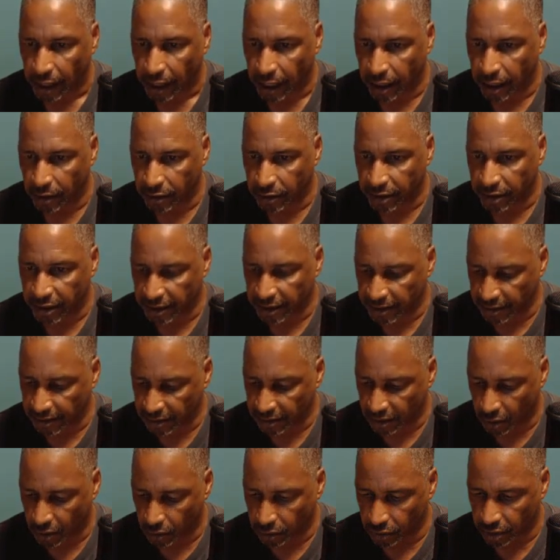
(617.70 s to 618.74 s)
And this is
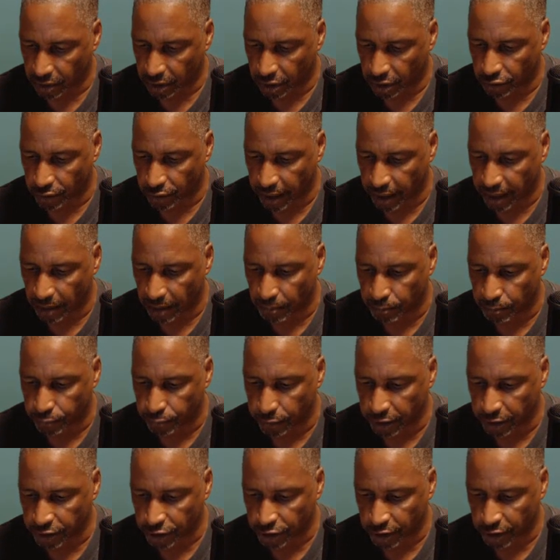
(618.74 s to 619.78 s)
going to create a
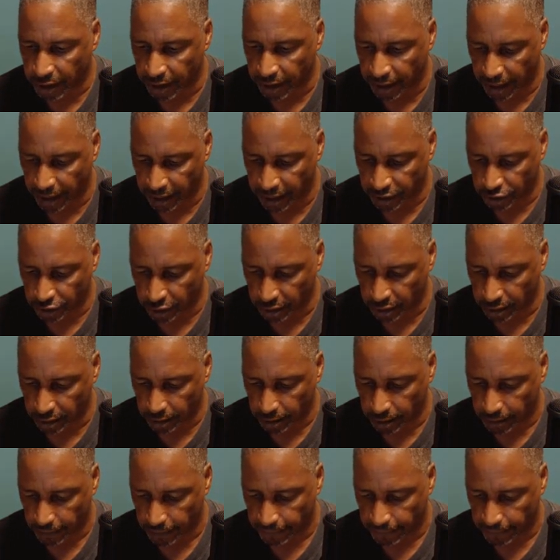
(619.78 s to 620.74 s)
bridge connection.